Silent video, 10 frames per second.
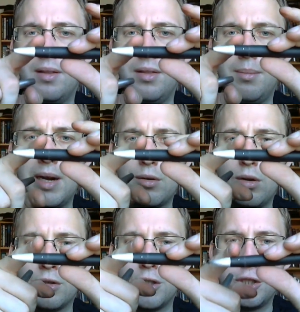the
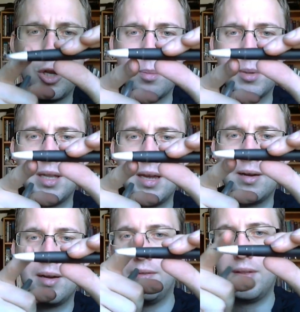Makrolon stops
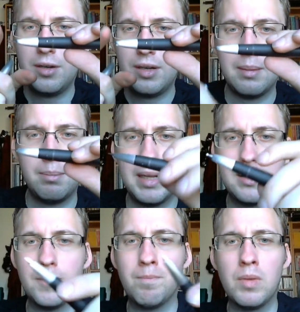there, and then you get
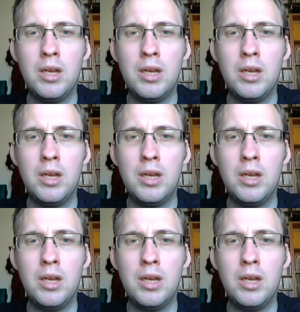metal.